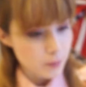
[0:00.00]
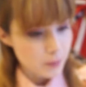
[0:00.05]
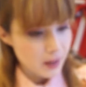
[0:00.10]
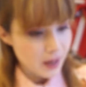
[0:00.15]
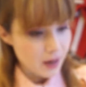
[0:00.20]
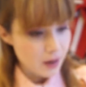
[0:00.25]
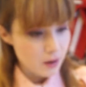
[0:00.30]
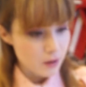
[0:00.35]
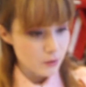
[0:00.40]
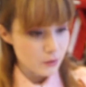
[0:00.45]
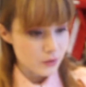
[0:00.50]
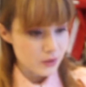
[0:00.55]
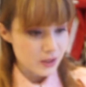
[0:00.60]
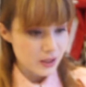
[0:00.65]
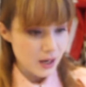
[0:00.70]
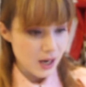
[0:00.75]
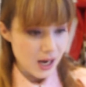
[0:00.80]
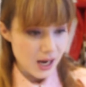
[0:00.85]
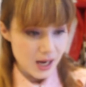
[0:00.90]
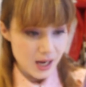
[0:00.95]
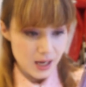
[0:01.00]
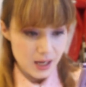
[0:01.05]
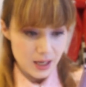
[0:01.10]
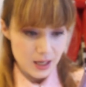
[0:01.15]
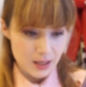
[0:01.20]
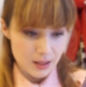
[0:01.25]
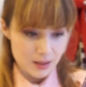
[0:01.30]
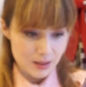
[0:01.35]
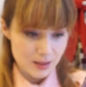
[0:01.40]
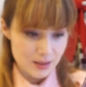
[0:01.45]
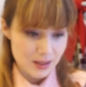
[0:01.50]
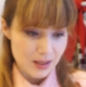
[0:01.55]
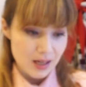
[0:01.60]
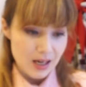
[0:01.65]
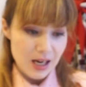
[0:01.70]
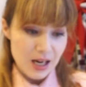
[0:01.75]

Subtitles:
pair of tights.